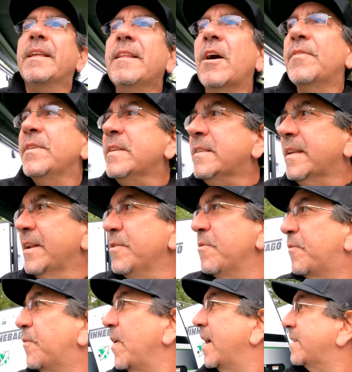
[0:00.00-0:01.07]
Now, this is a
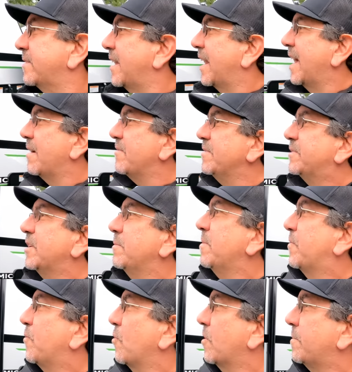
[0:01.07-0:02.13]
new flex that I haven't seen
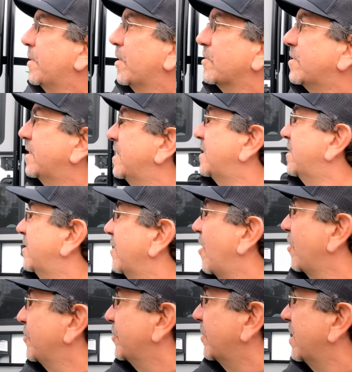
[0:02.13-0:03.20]
before because this is
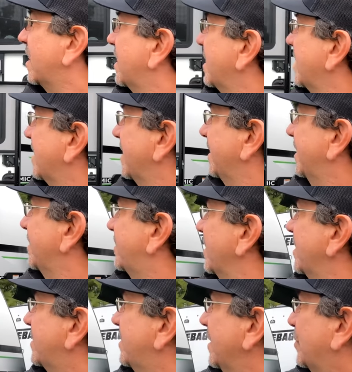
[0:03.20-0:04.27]
larger. This
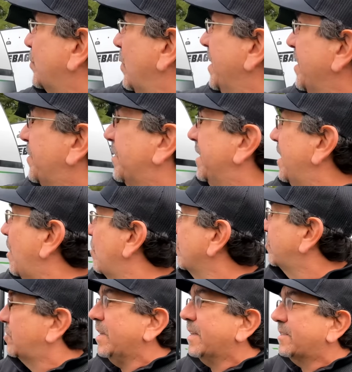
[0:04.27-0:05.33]
is the
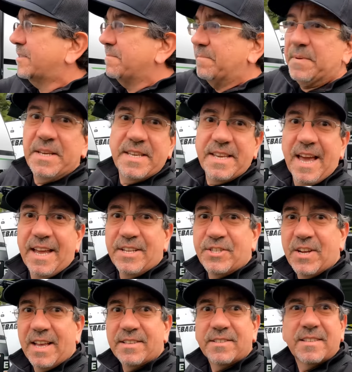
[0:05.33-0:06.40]
2306
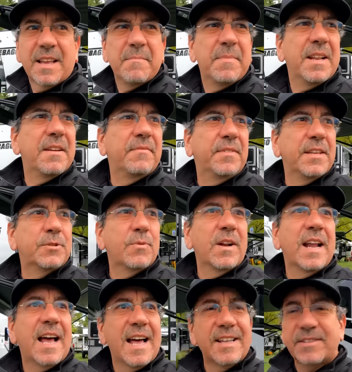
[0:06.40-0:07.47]
BHS. I believe this
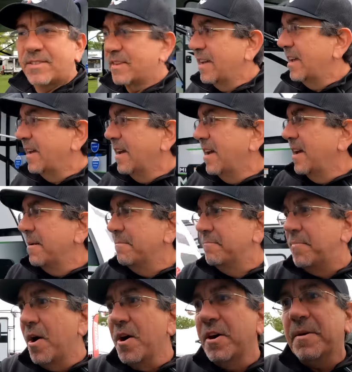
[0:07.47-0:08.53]
one has
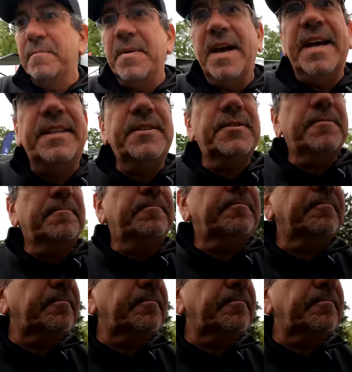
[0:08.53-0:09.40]
bunk beds.